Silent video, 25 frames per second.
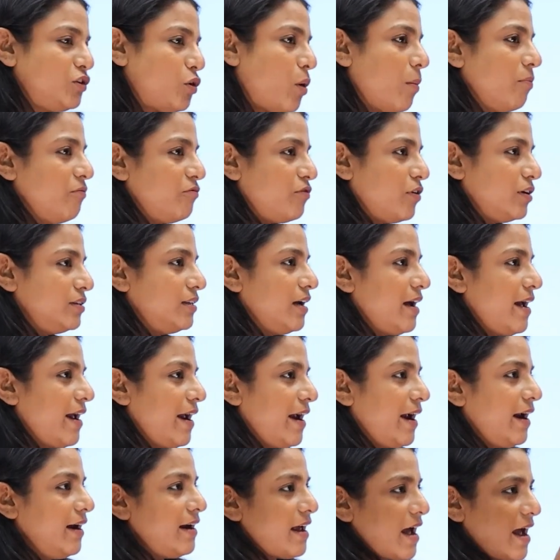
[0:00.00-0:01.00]
top for the
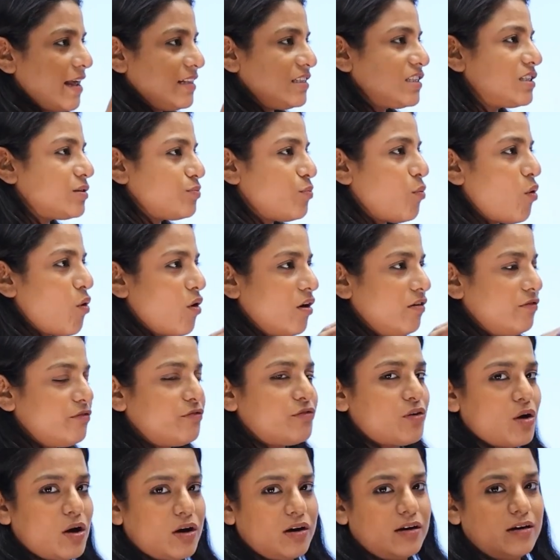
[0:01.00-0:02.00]
head and small
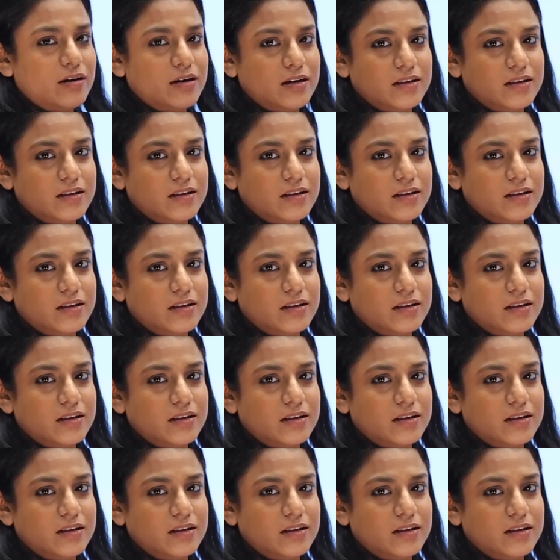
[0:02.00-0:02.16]
for